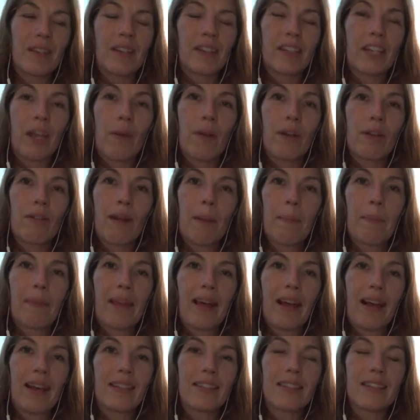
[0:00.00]
go and grab
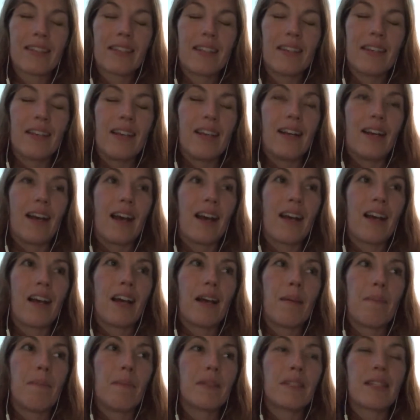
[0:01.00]
that.
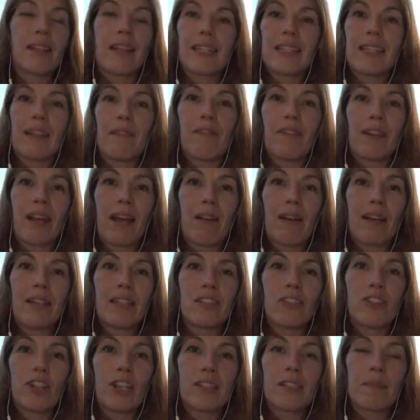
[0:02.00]
So that's it for now,
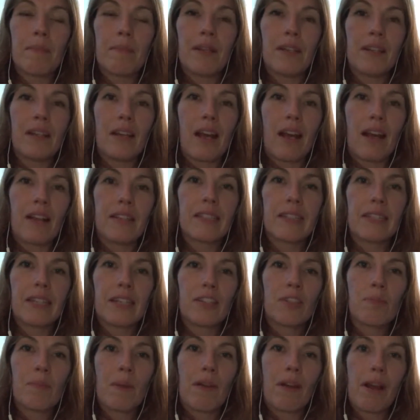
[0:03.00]
ladies and gentlemen. I'll see
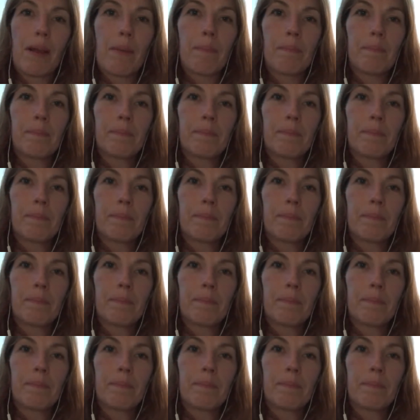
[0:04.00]
you tomorrow.